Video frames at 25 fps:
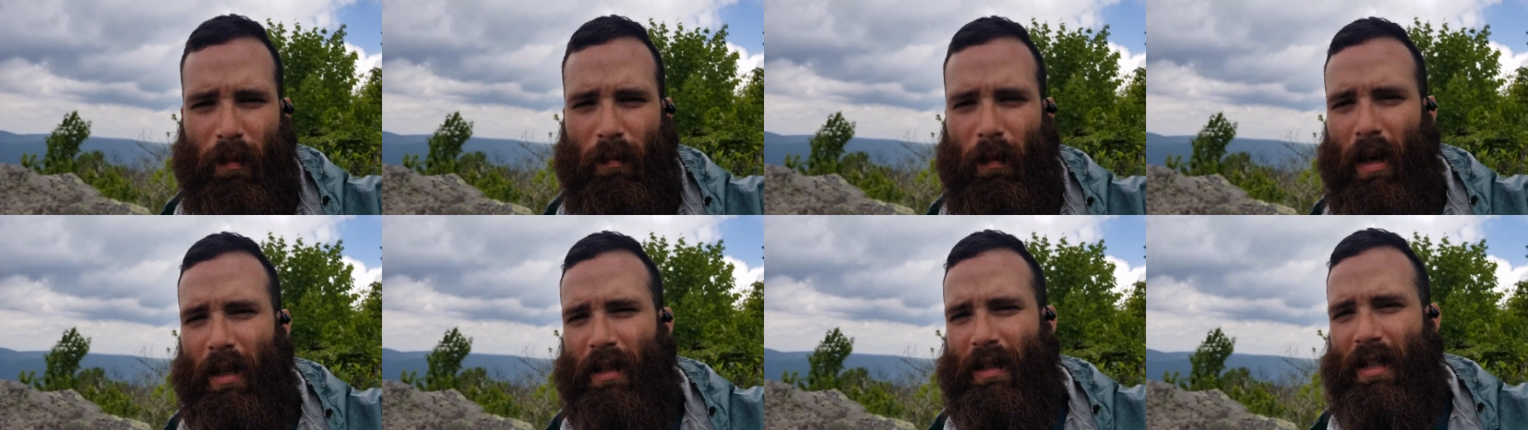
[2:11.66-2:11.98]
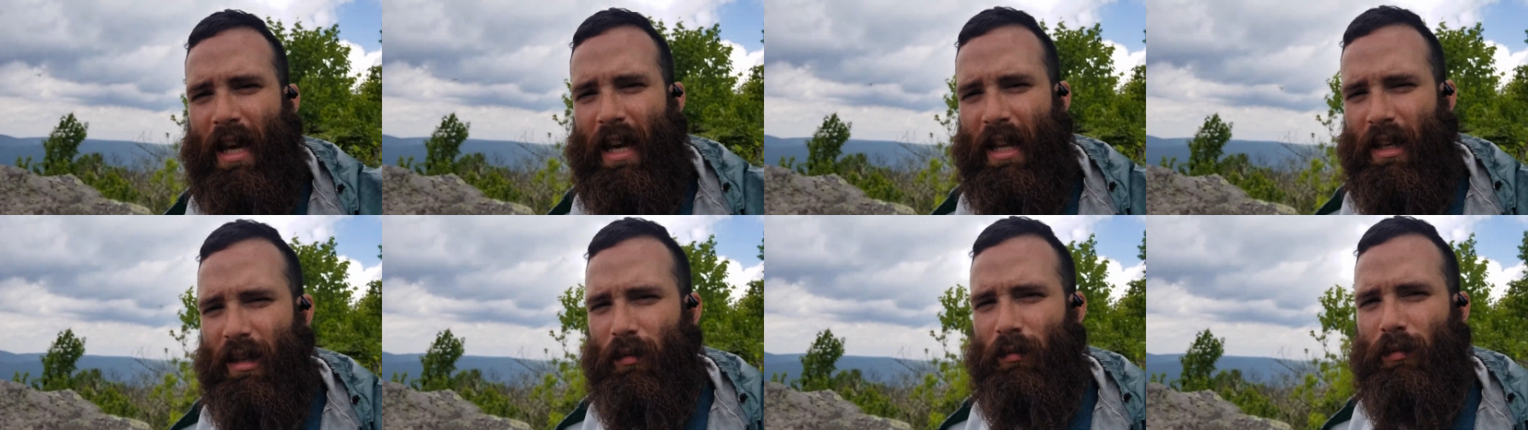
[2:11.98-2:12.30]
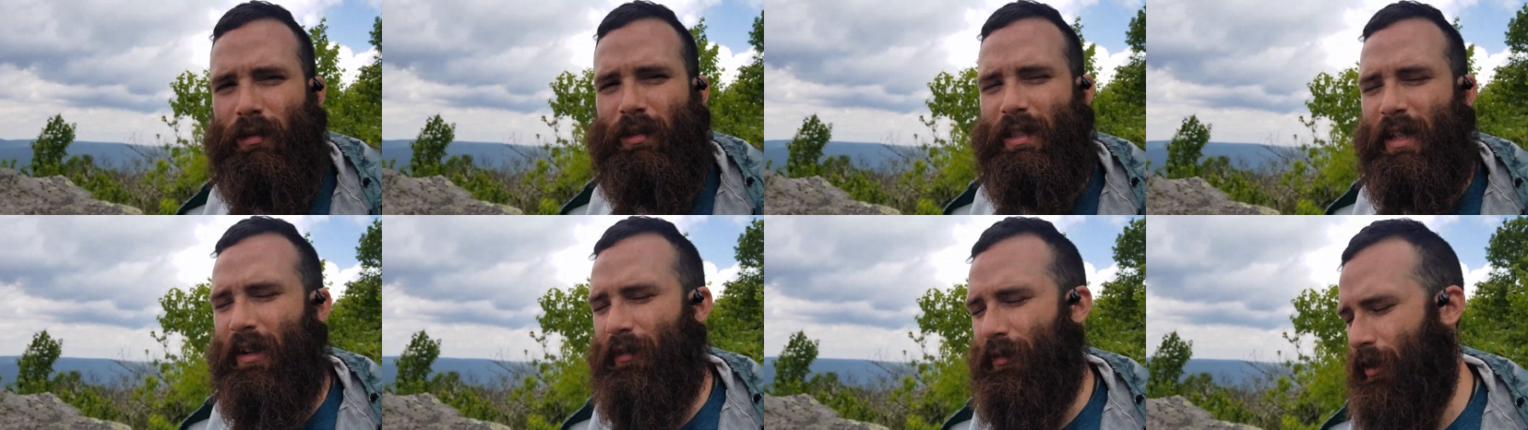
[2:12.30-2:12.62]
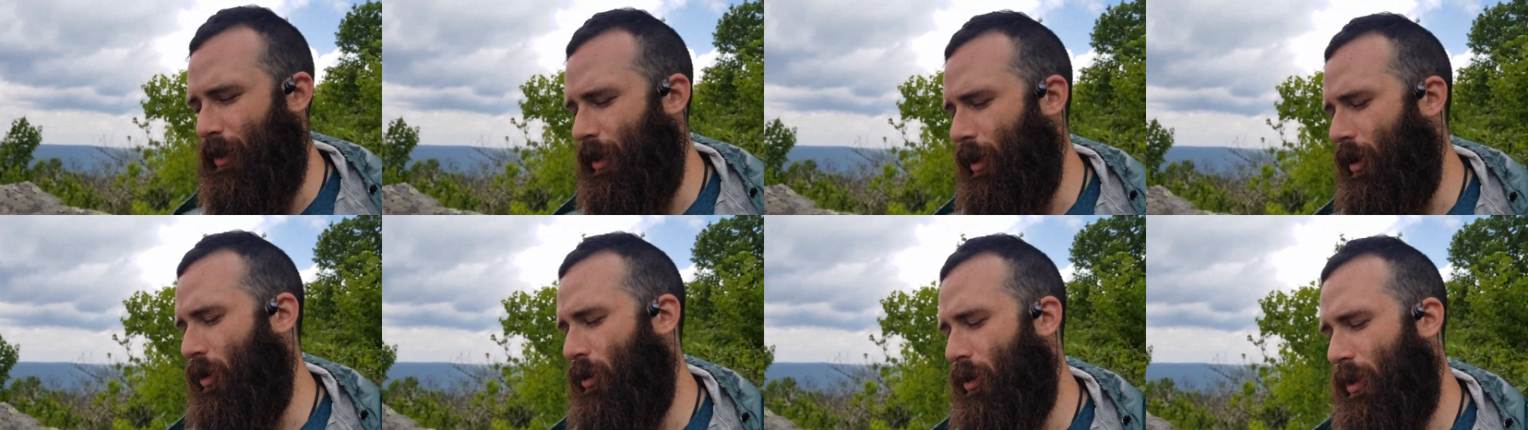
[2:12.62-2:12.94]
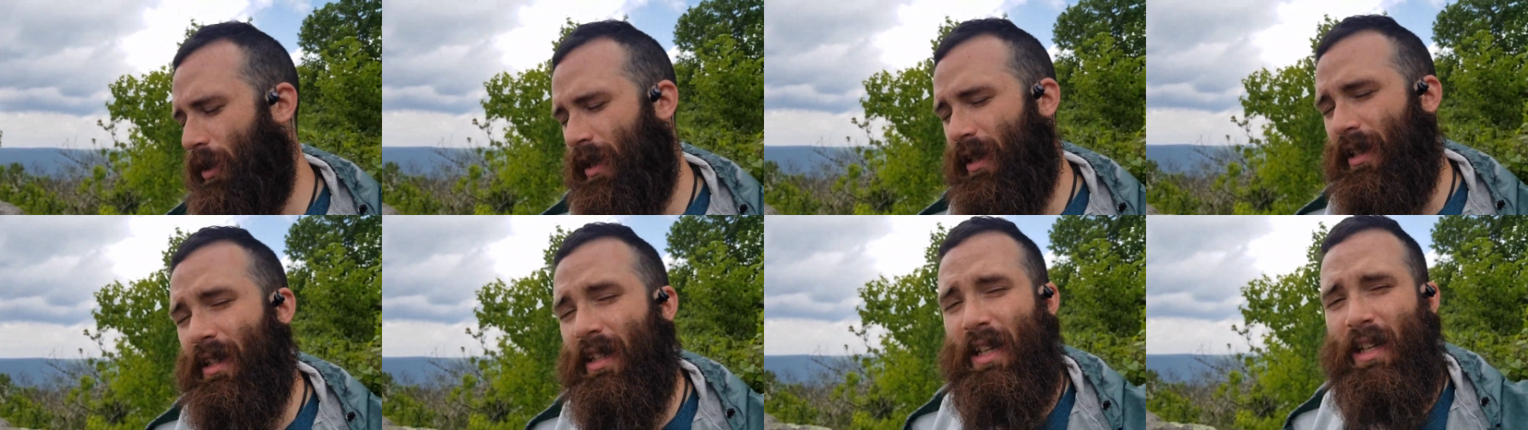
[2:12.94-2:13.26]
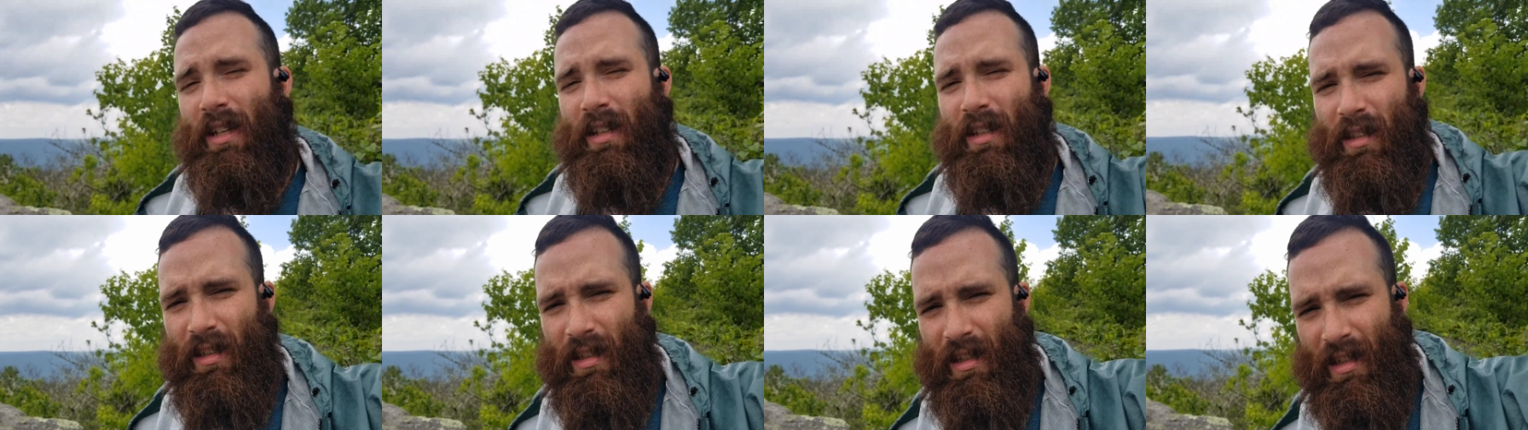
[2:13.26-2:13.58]
my tendon was definitely hurting at the
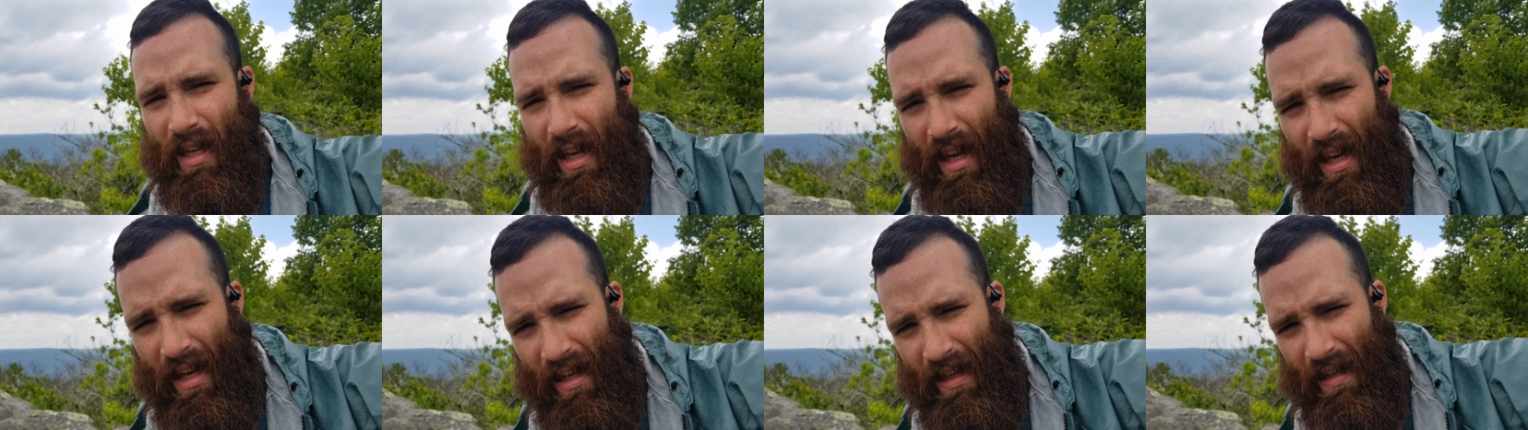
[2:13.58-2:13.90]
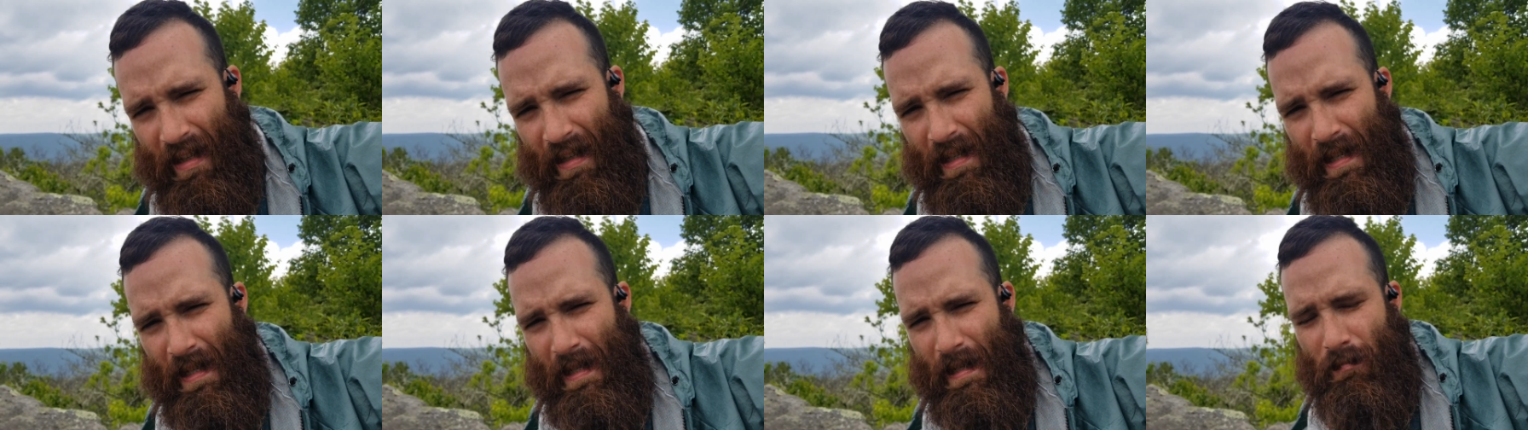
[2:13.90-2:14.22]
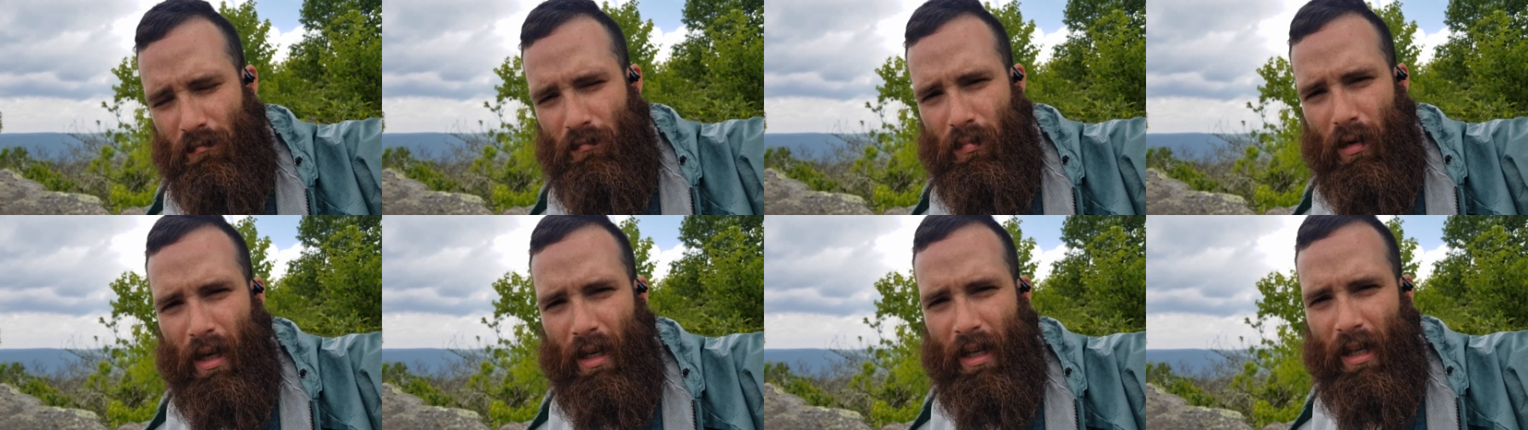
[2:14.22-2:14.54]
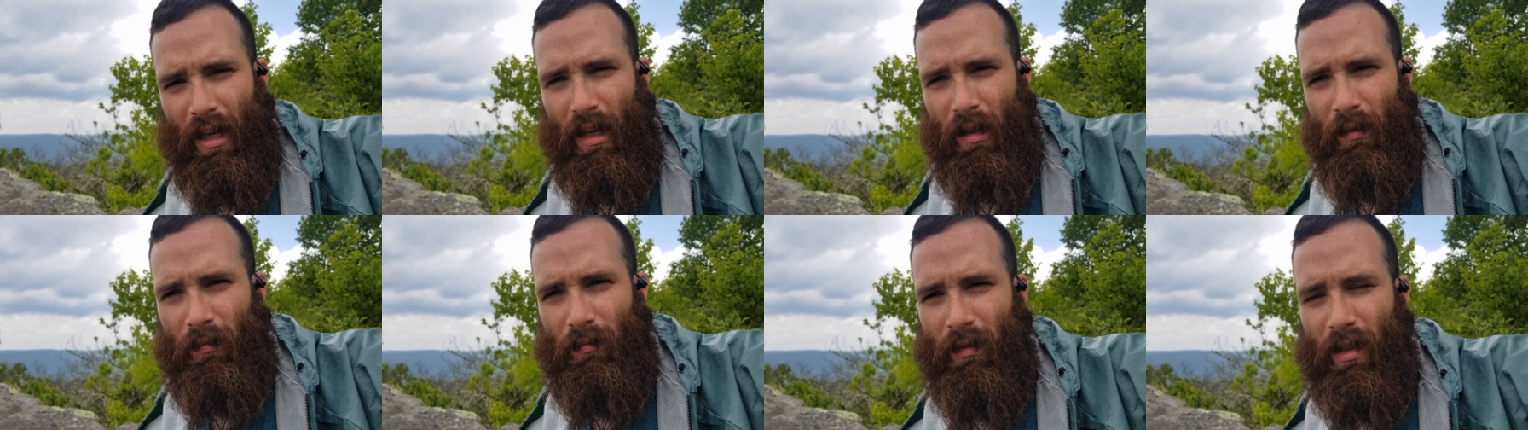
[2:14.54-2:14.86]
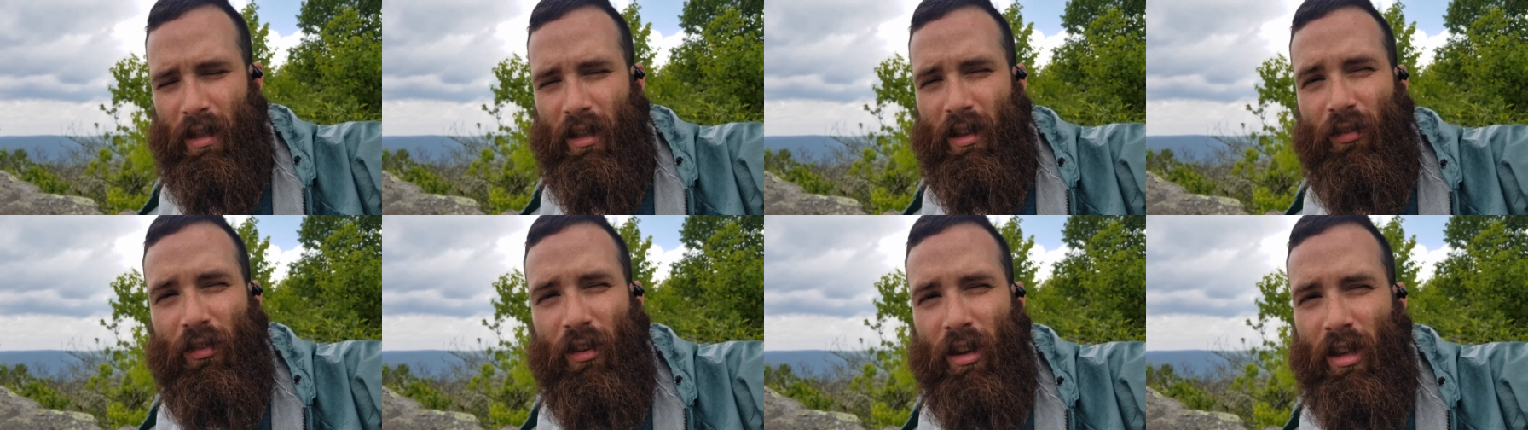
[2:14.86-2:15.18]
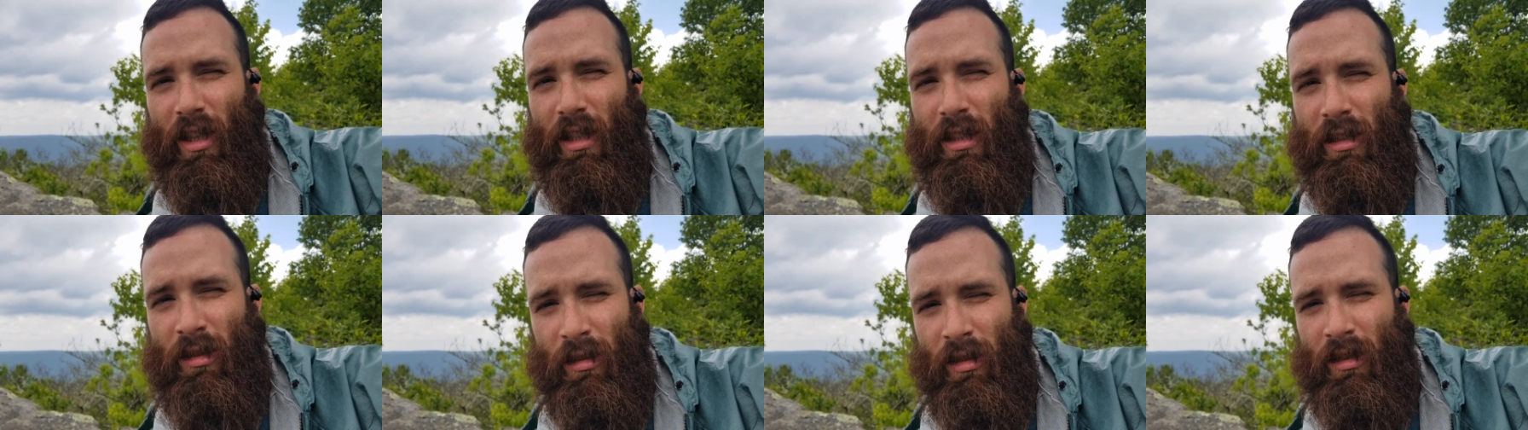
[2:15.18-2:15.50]
end of the day but um, it's
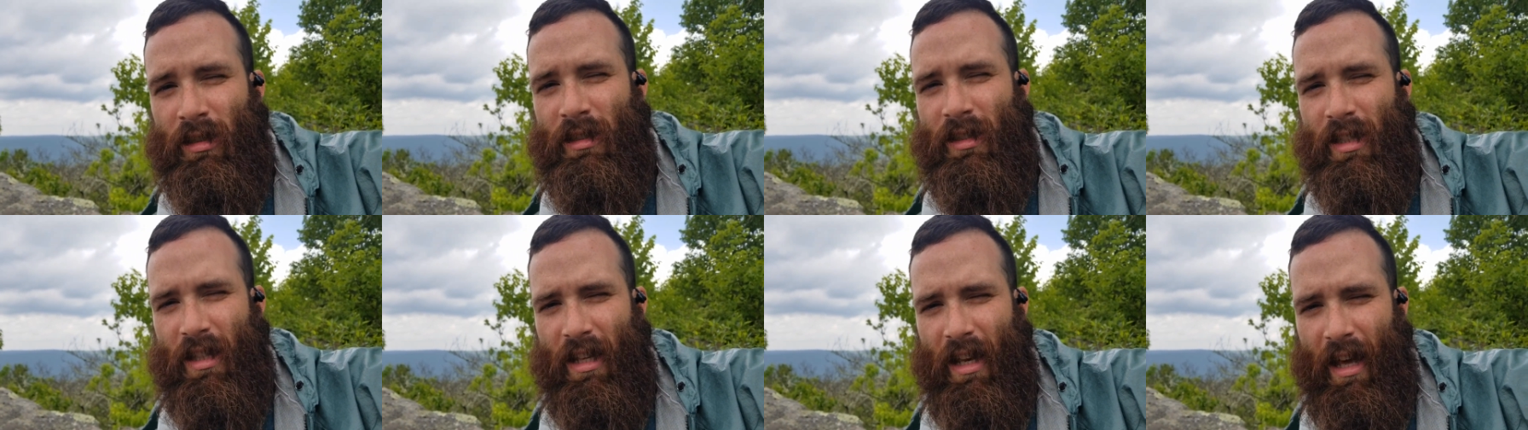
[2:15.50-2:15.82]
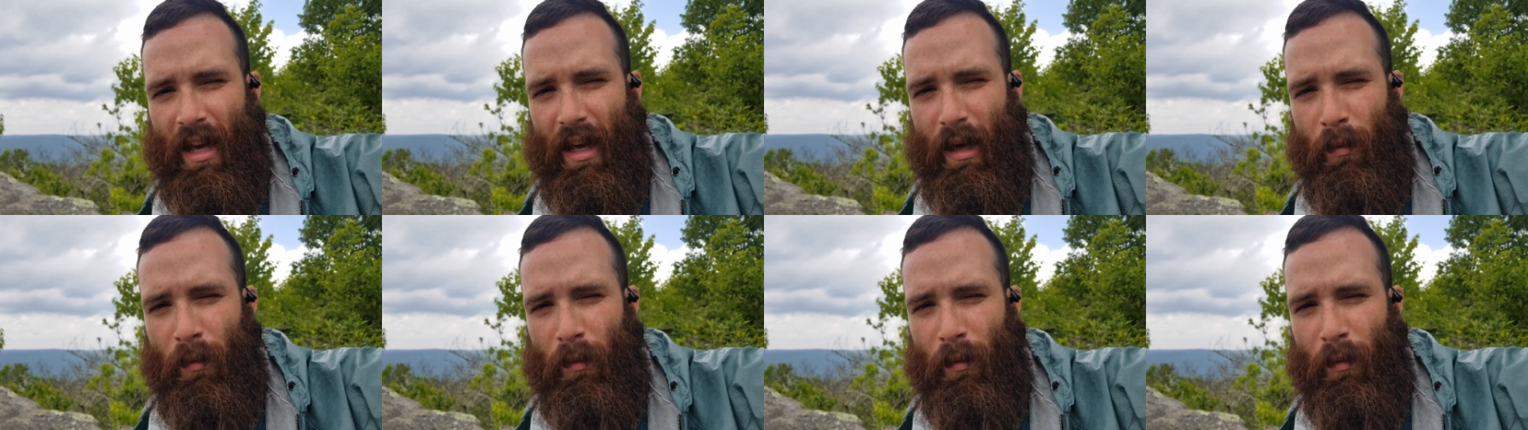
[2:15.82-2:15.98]
feeling good today.